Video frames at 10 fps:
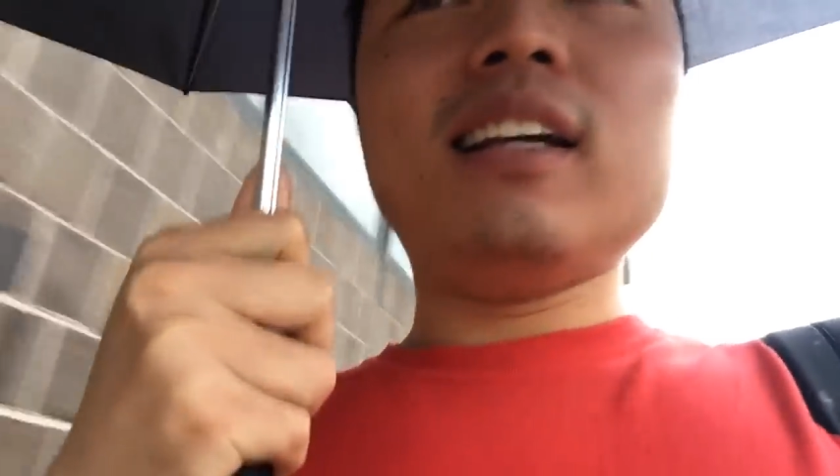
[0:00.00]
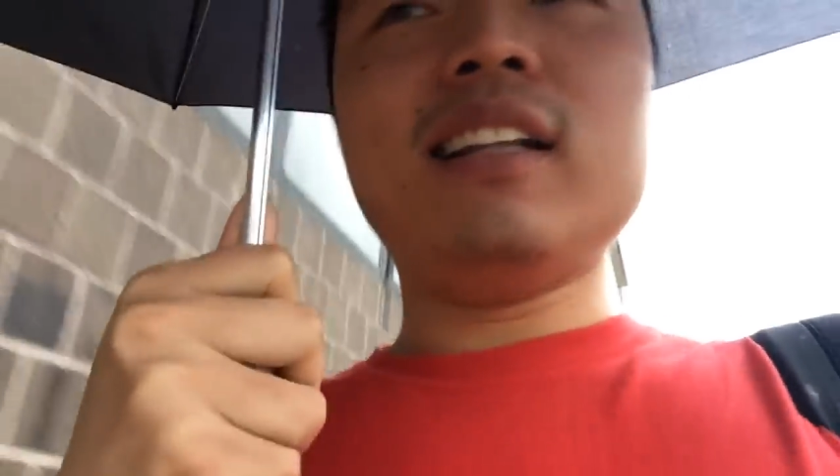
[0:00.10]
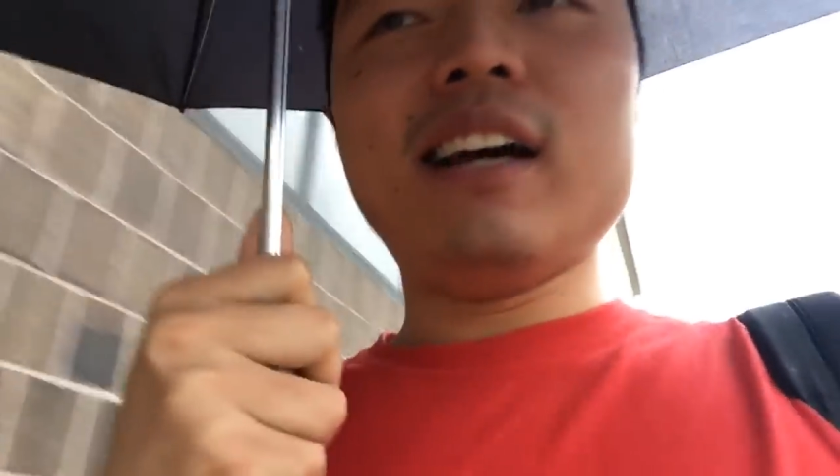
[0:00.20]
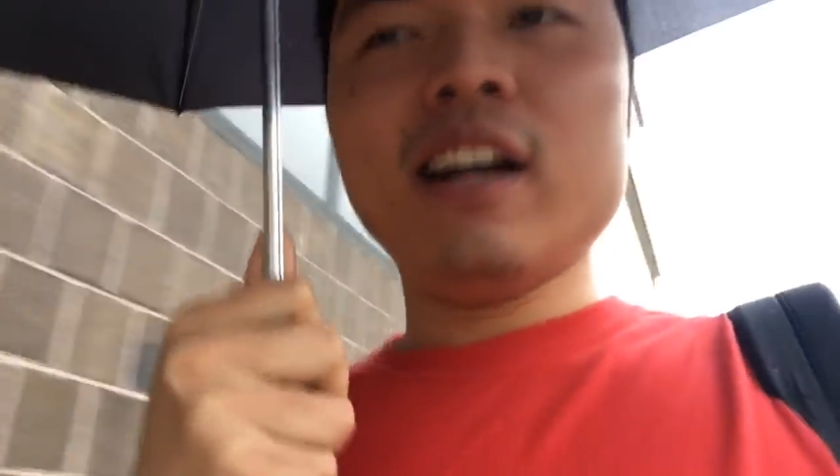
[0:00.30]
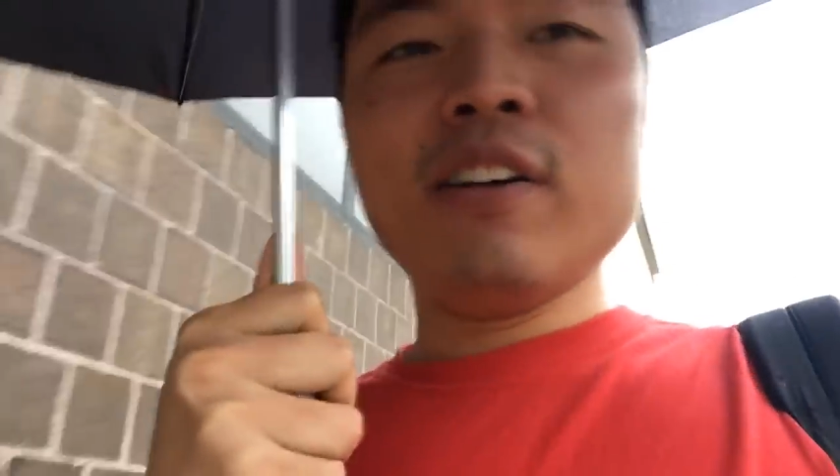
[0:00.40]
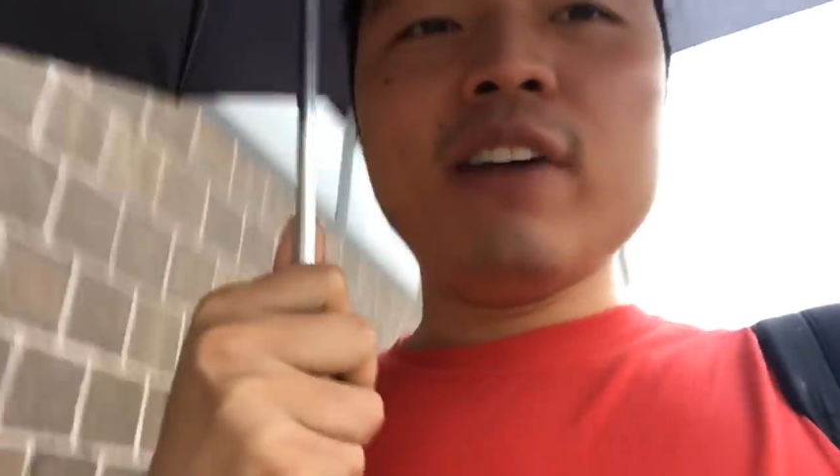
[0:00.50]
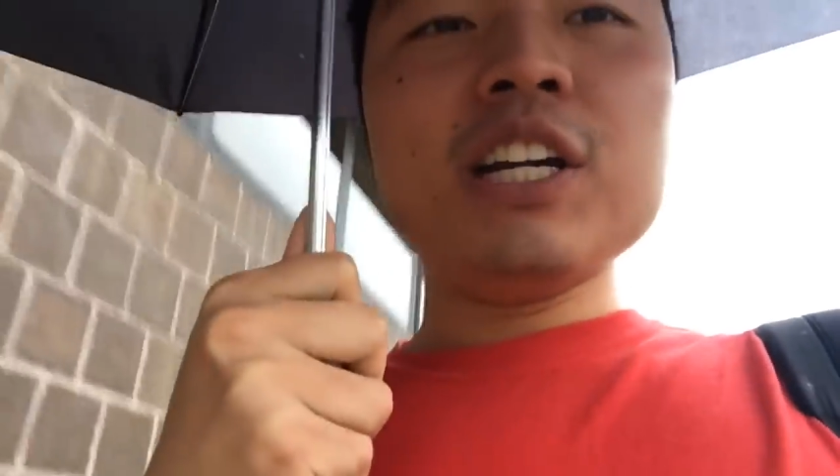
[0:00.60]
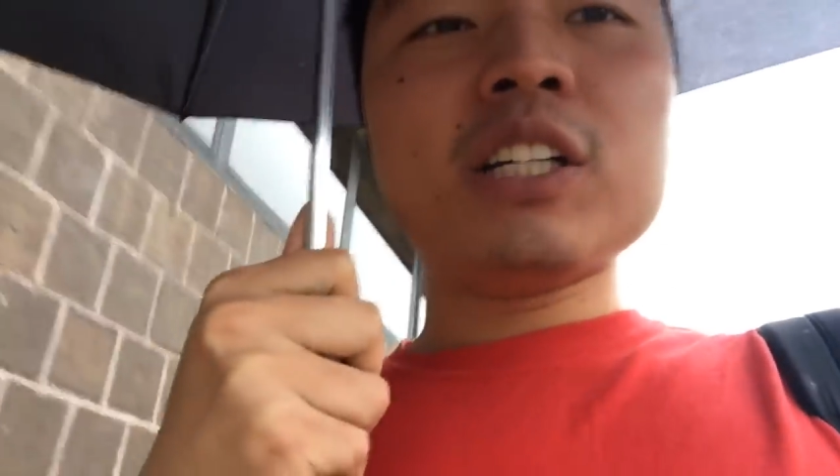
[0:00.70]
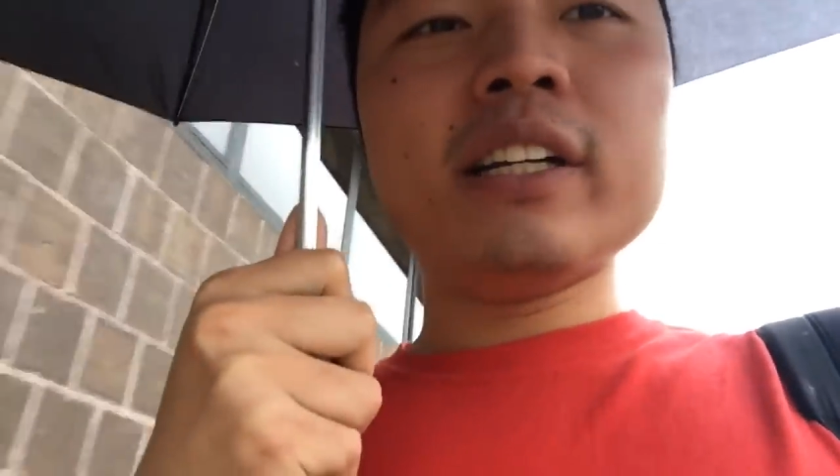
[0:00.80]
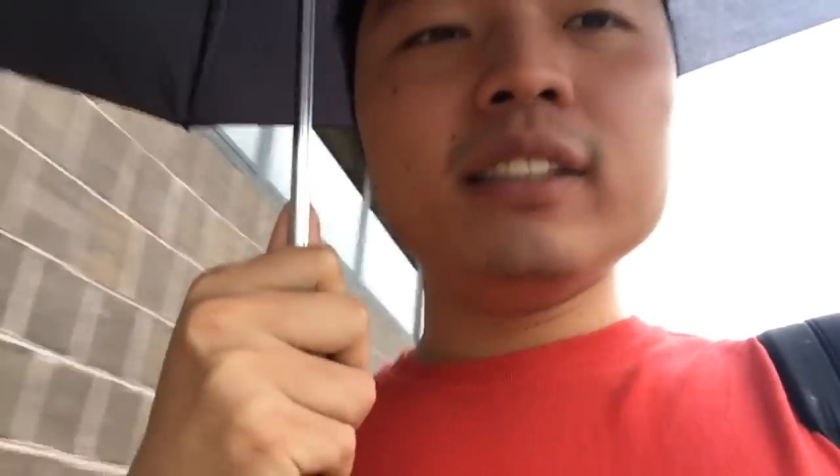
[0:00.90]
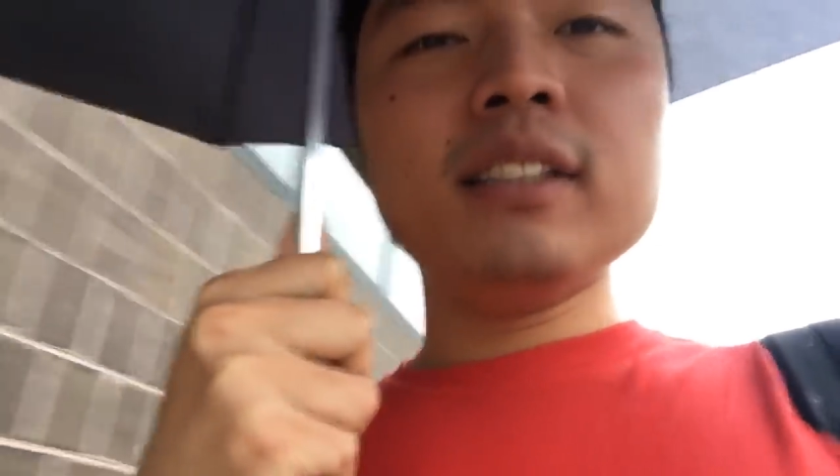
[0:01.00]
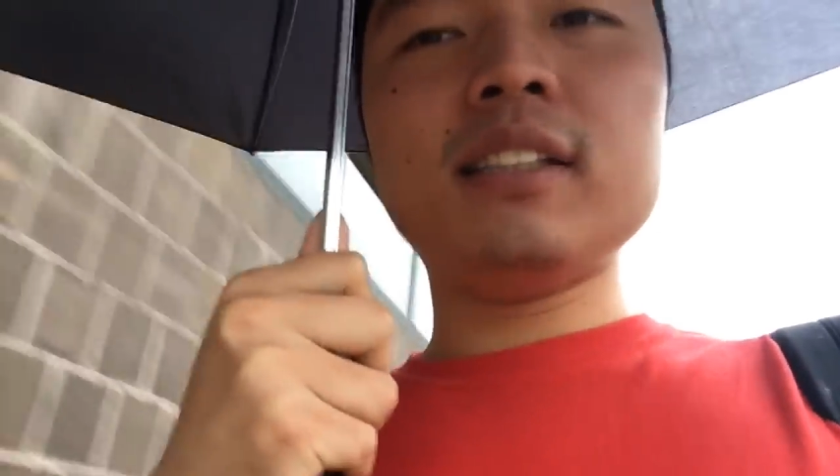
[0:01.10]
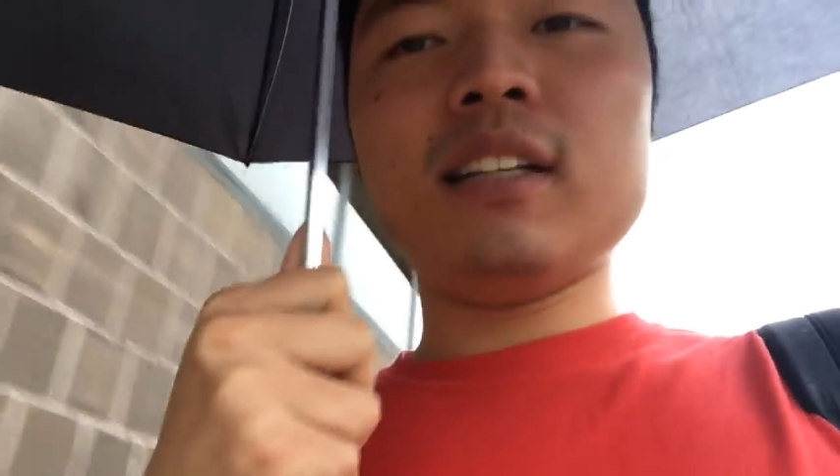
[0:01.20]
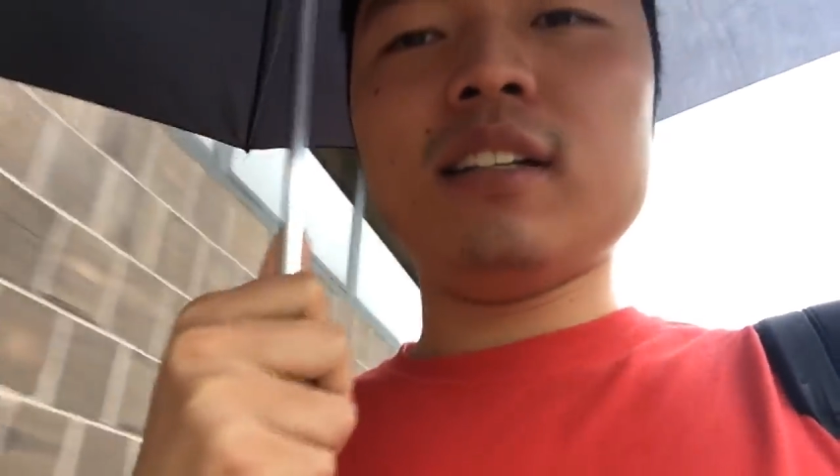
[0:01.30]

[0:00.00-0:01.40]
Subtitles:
the innervations,